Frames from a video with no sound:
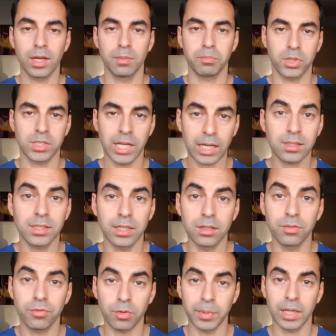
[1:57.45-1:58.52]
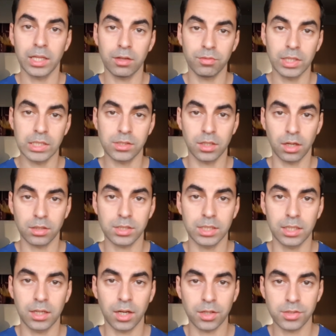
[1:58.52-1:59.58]
protected from any of these
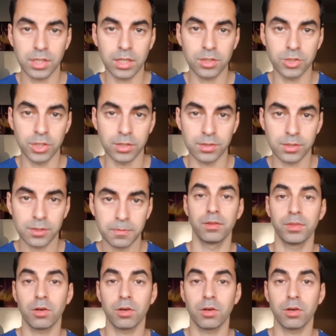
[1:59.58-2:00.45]
nasty carcinogens.